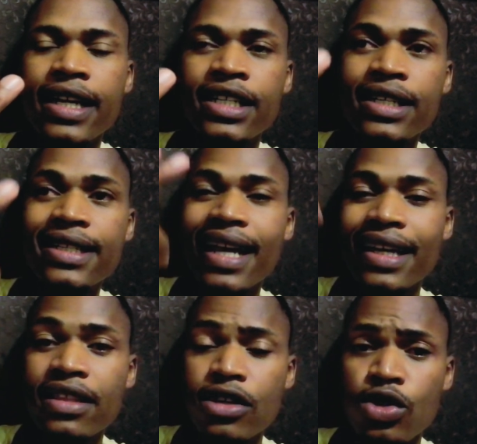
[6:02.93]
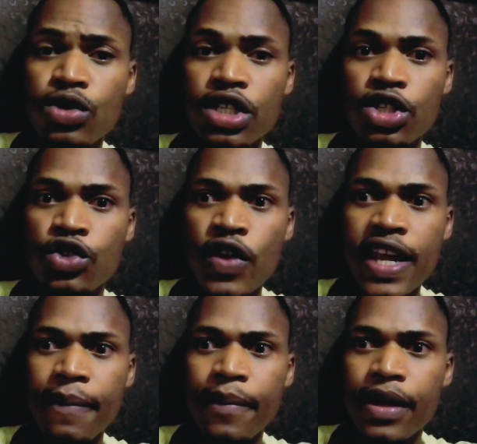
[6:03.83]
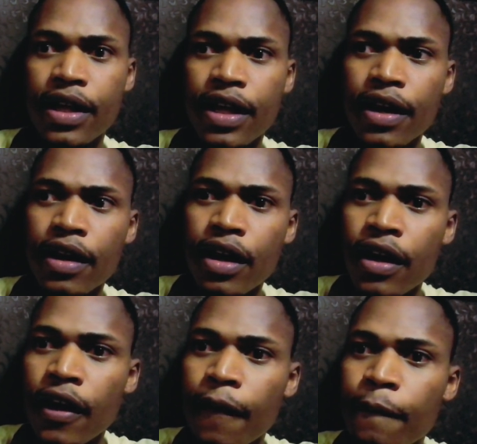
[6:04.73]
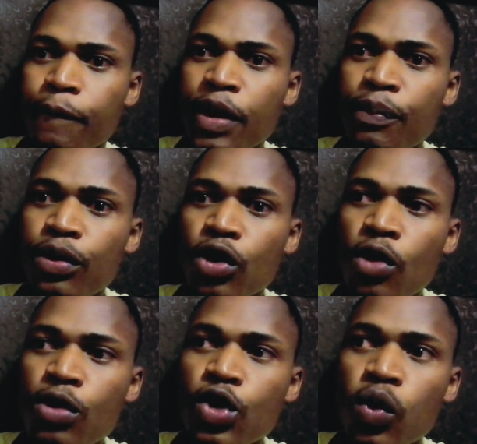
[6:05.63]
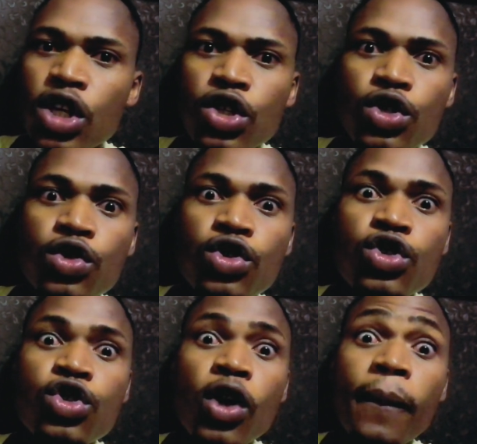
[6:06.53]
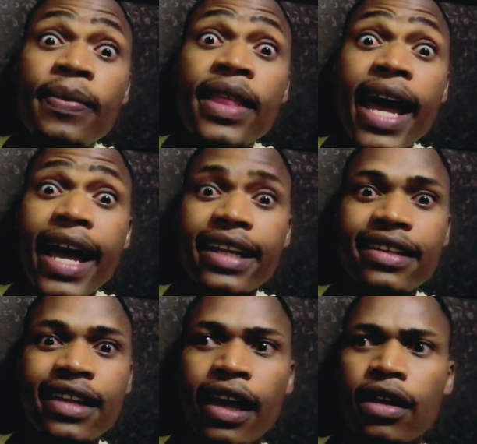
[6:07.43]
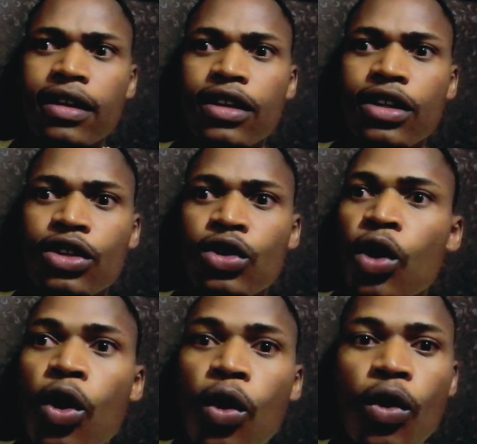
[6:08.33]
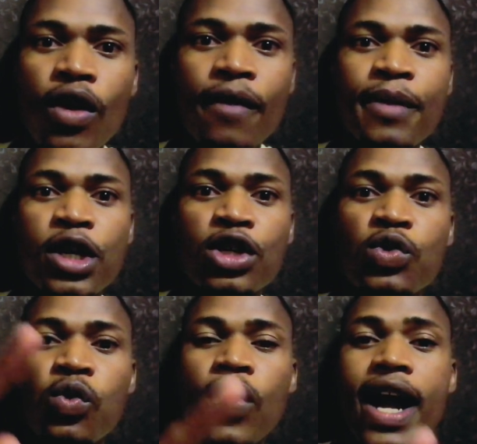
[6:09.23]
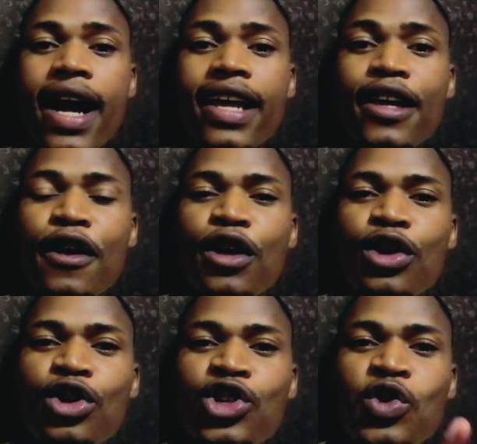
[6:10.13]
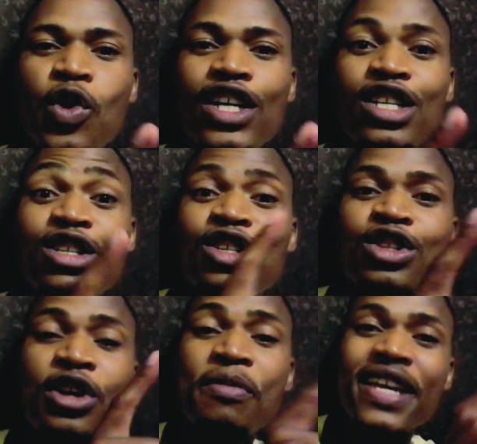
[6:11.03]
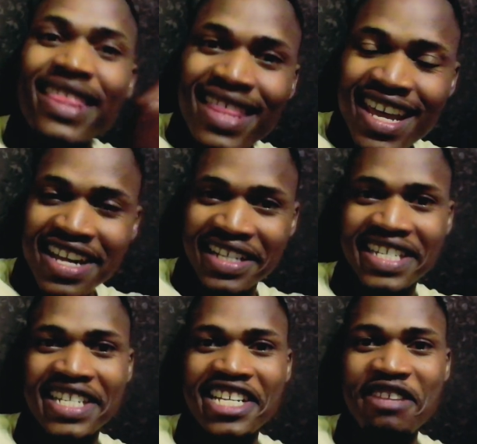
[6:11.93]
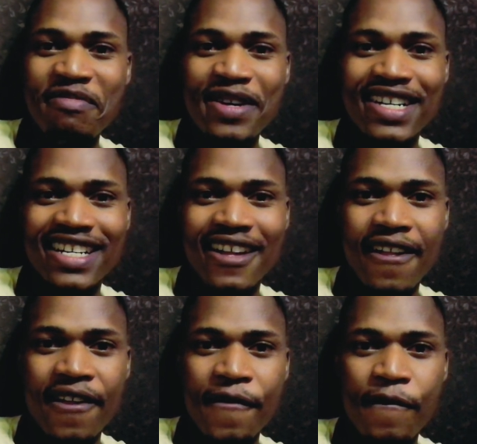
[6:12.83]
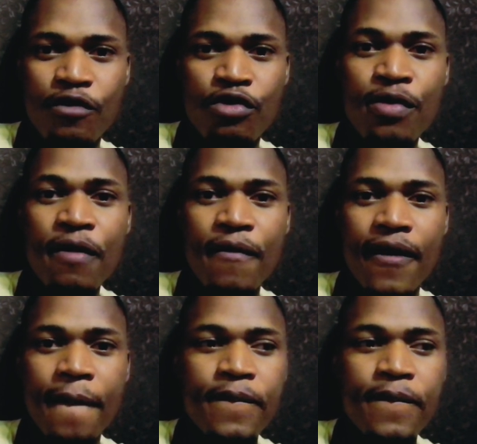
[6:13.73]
just like in the lucid dream, people almost want you to stop that. Like, no, because why? You are disturbing their sleep. Remember,